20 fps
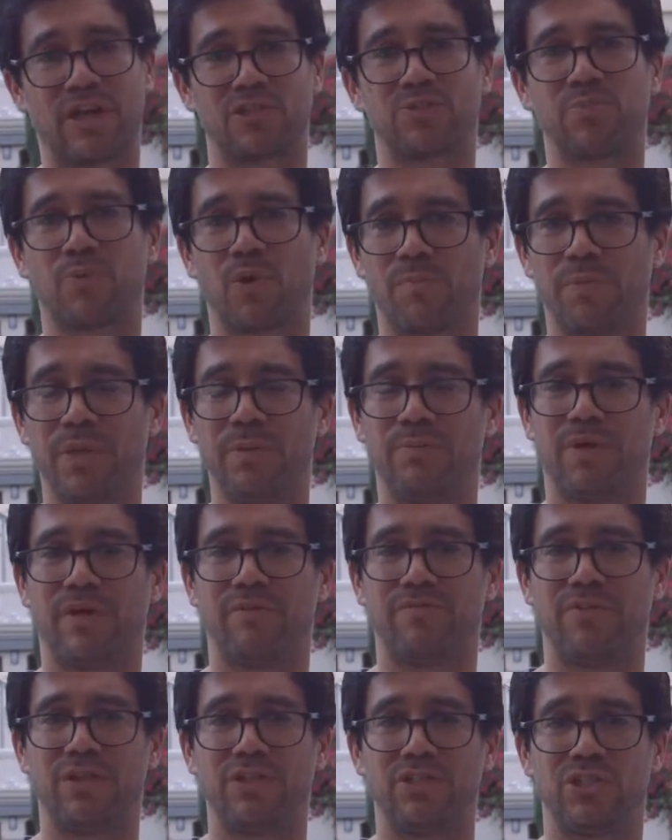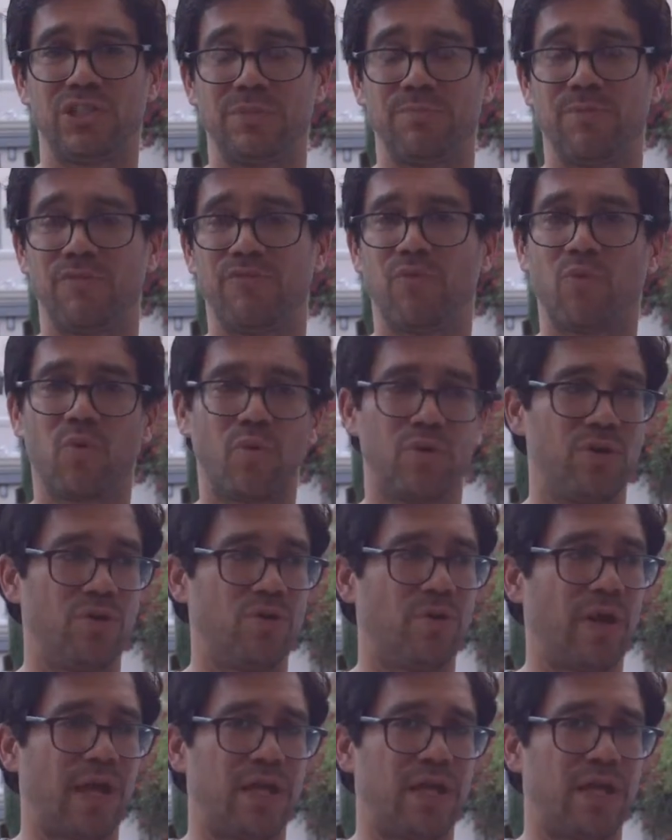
of smart people have done shit before you,